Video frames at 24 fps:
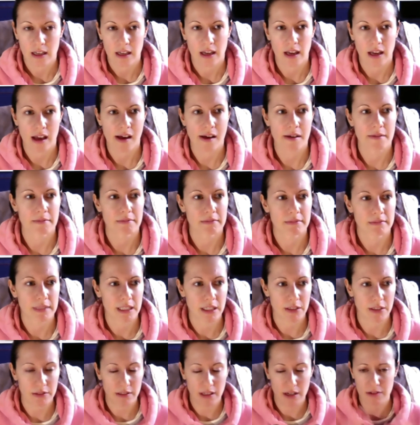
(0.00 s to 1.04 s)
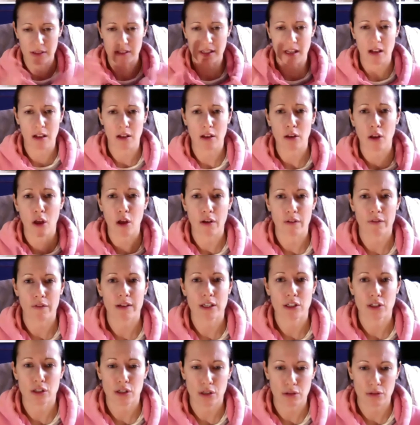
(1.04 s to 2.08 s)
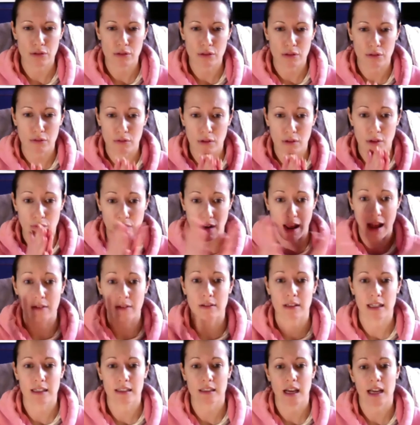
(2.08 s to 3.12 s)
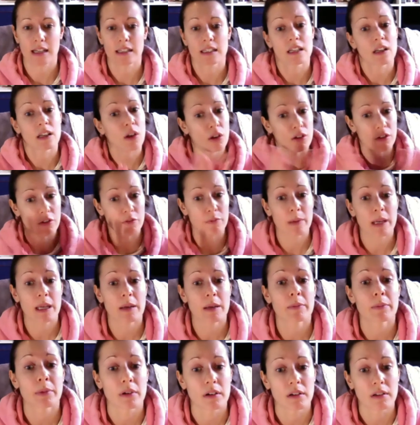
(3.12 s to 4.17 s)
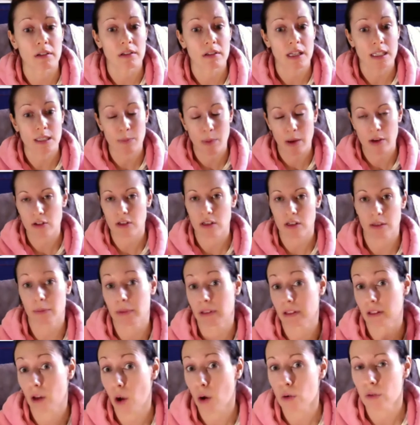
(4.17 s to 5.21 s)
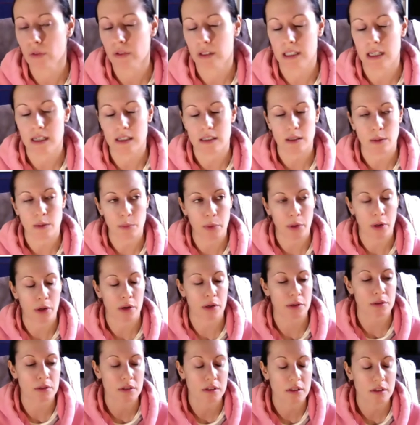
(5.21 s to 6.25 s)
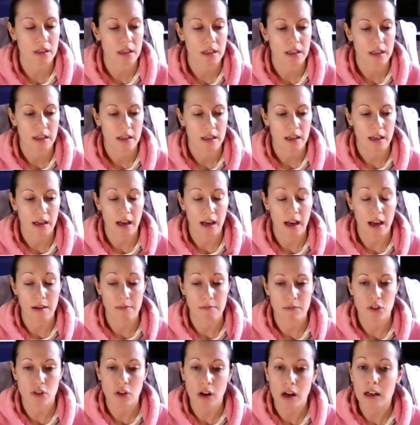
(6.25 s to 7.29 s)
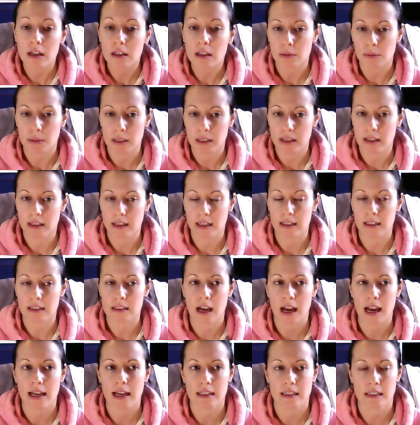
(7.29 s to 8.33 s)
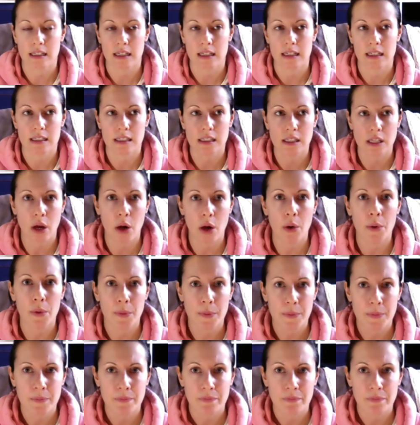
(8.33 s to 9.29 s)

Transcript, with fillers: you know, there is a lot of issues around anxiety, and a lot of people, especially with COVID, I suppose, struggle with anxiety. So